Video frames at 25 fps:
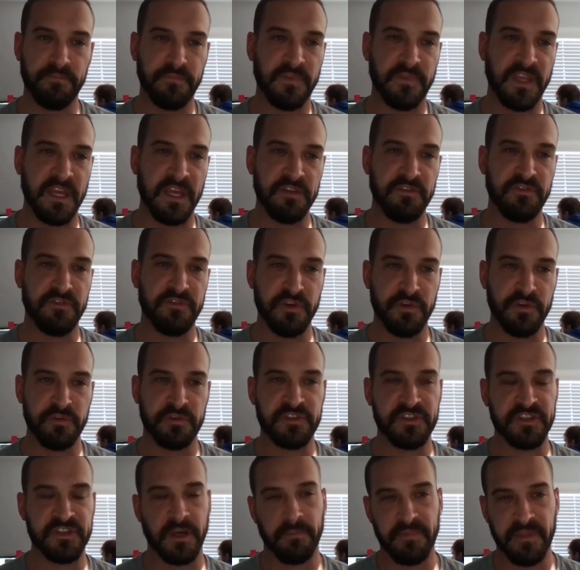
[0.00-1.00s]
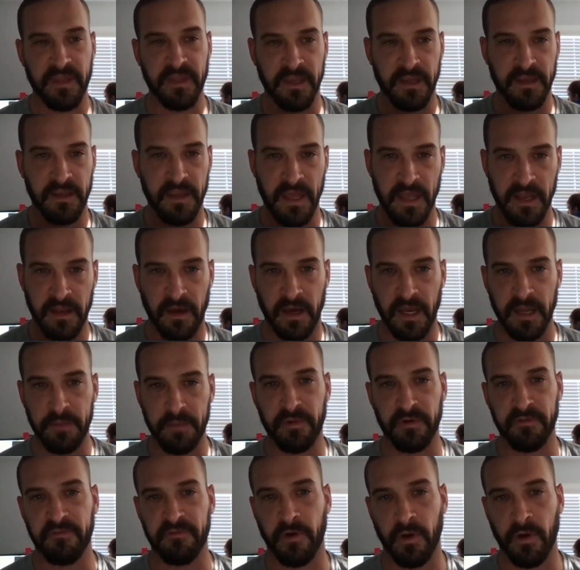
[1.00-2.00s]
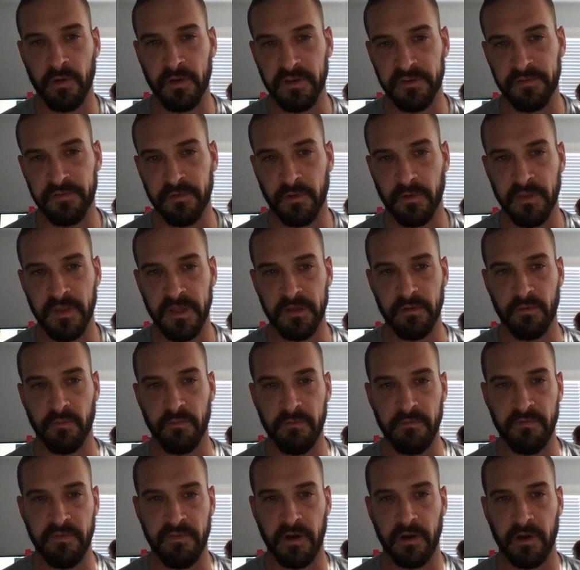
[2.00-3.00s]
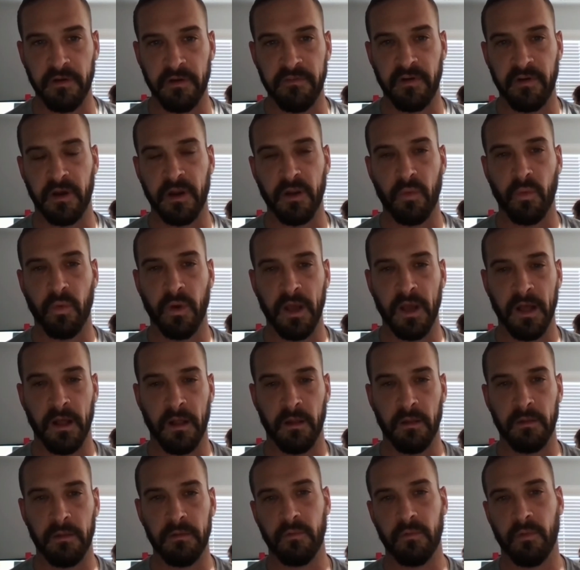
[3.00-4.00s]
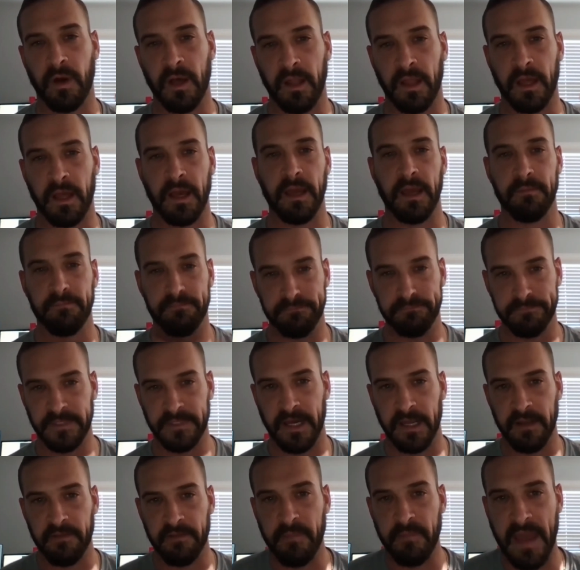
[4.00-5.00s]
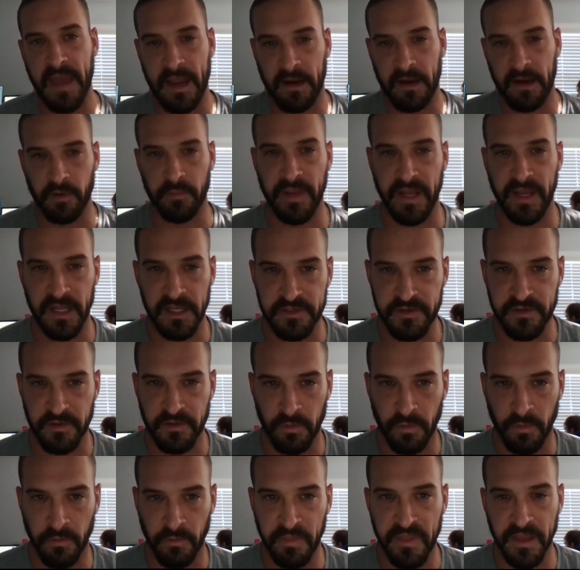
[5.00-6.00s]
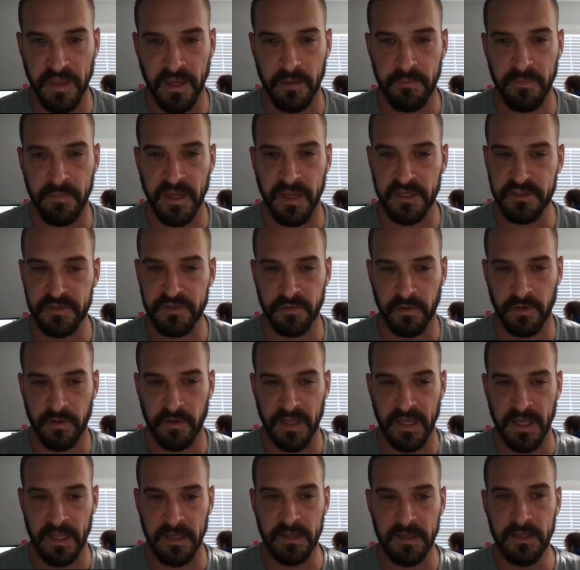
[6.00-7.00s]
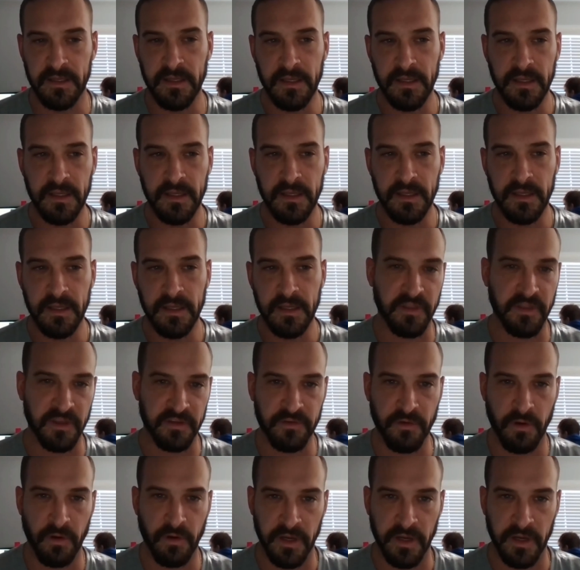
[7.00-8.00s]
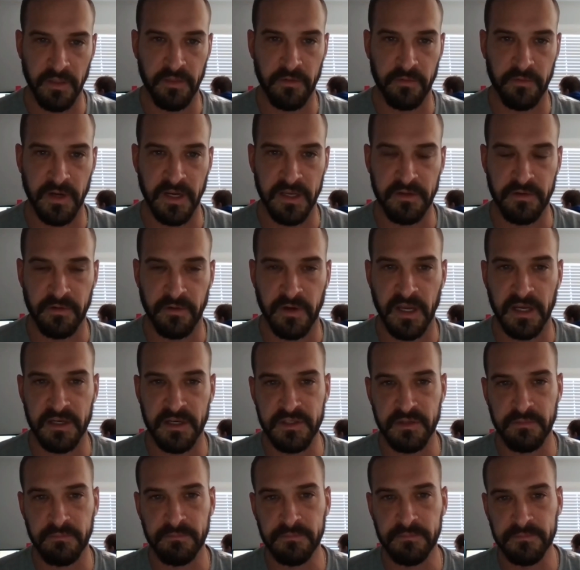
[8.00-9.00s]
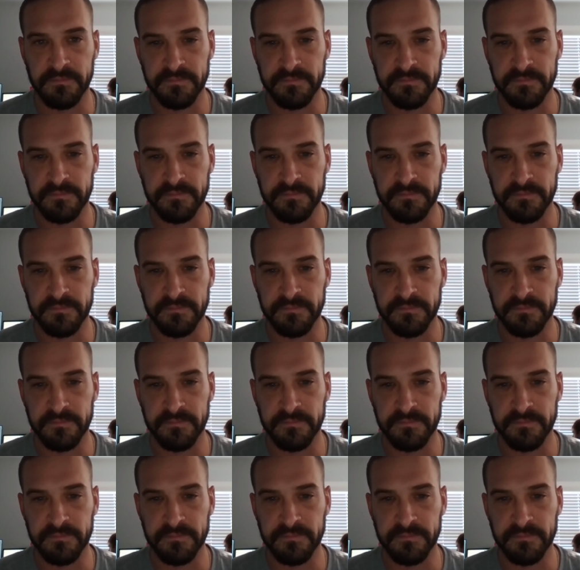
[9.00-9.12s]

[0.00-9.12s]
can do something and hyper focus on it very, very well, while I kind of macro manage the whole thing and make sure that everything's going in the right direction.